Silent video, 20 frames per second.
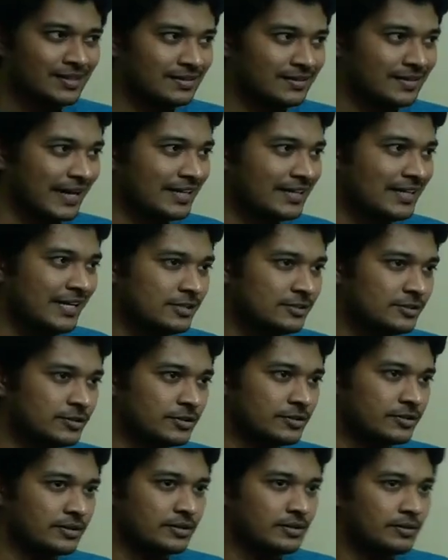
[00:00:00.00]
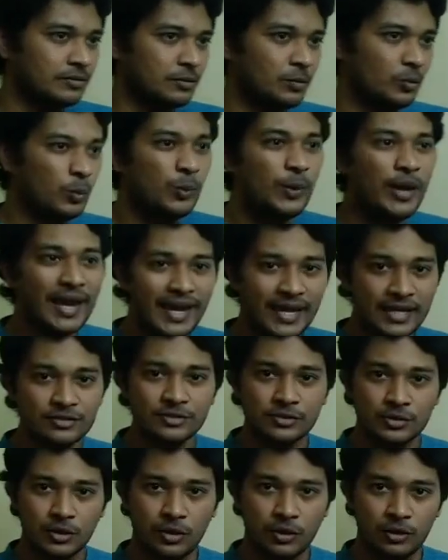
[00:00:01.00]
Techniques are
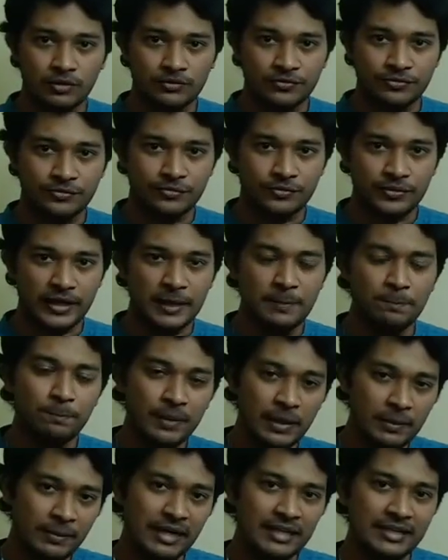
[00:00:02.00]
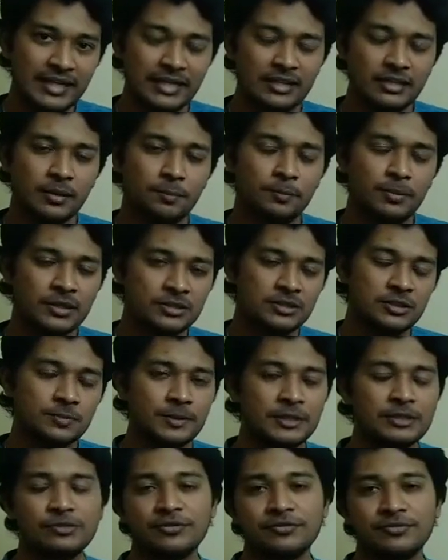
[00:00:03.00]
ways of implementing the
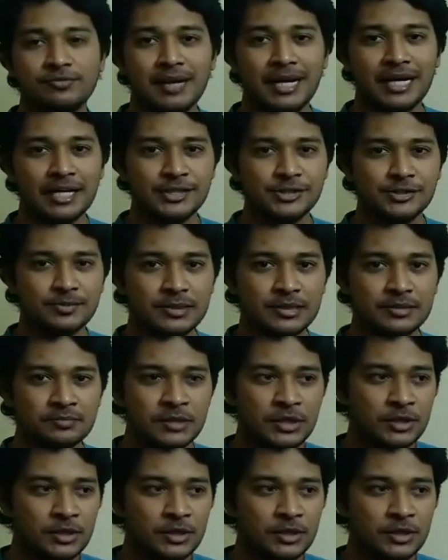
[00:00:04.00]
principles of management.